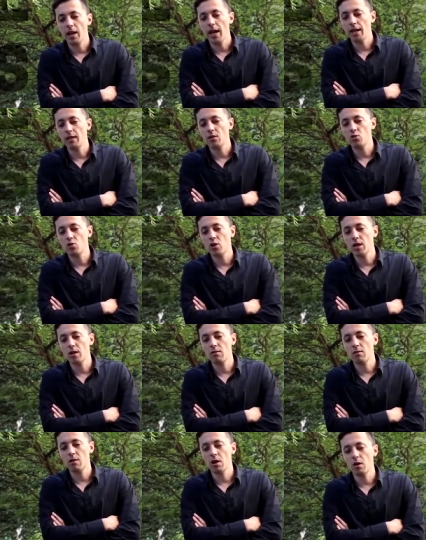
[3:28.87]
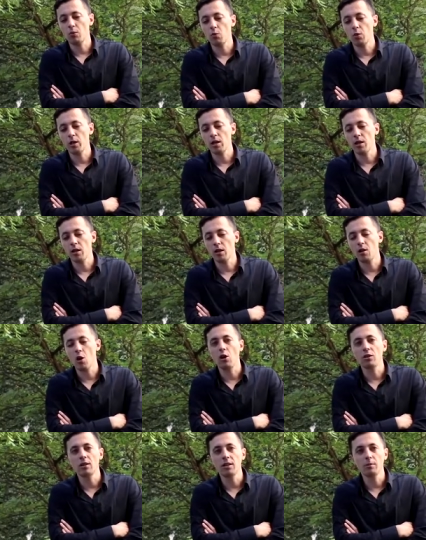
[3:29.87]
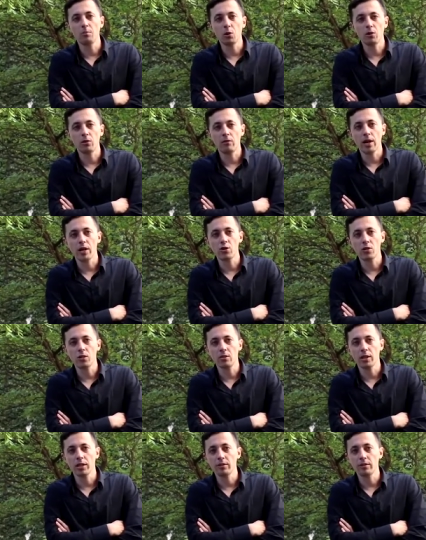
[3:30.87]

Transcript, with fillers: and in general with uh, content moderation.